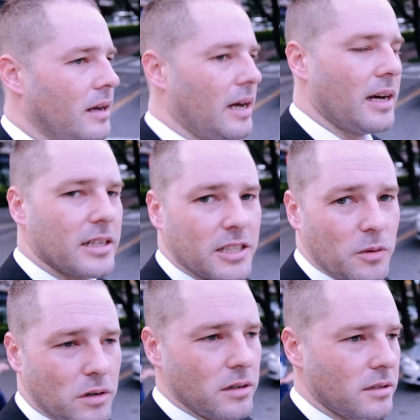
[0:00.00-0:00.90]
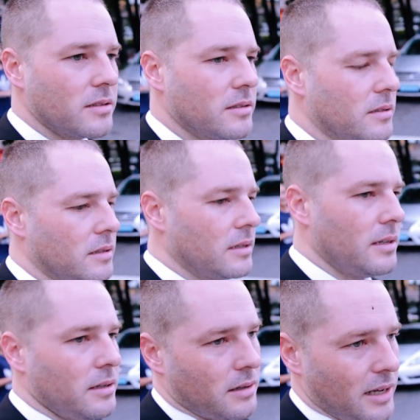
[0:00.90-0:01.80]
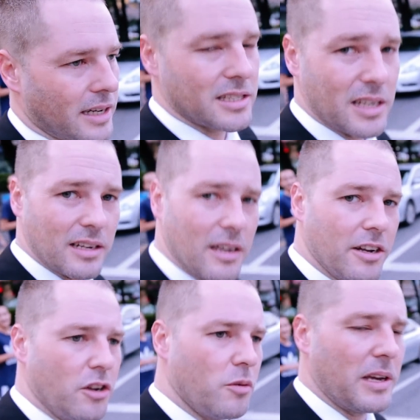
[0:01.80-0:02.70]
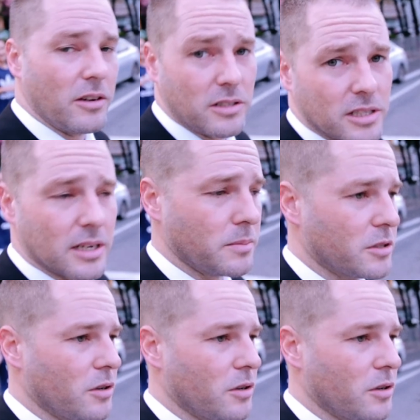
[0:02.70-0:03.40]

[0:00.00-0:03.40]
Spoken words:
as they would, like I said, a newbie who just comes